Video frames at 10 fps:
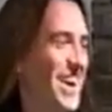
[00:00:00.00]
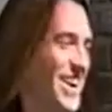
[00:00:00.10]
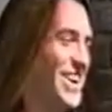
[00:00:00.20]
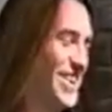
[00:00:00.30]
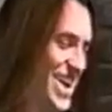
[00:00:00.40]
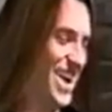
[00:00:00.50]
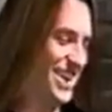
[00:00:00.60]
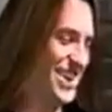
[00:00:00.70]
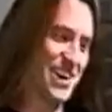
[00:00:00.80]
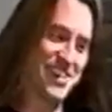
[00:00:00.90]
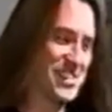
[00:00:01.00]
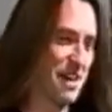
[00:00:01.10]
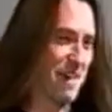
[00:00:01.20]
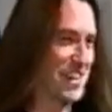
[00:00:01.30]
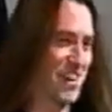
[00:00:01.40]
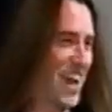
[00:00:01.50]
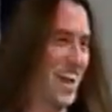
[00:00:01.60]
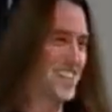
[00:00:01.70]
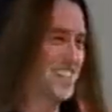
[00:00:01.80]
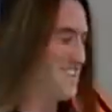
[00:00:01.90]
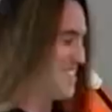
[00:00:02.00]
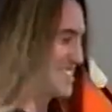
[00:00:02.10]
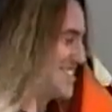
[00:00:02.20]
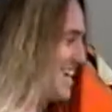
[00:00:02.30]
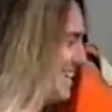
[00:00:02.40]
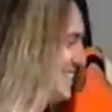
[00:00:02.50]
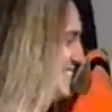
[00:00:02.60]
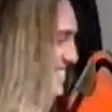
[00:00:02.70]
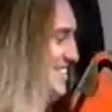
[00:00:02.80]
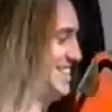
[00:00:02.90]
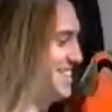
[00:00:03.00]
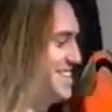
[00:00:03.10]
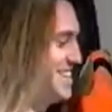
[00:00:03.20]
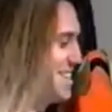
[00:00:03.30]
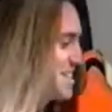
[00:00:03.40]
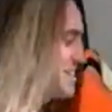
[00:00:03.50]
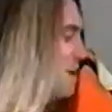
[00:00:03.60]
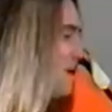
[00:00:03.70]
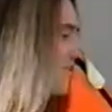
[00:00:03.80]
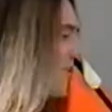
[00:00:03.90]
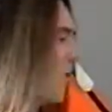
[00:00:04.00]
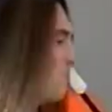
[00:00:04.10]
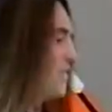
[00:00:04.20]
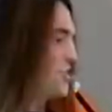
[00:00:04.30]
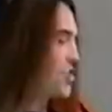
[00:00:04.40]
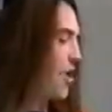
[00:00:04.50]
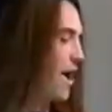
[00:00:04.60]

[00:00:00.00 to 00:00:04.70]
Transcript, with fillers: oh, yeah. Oh, this is going to be great. This is going to be great. Since I'm never home and this show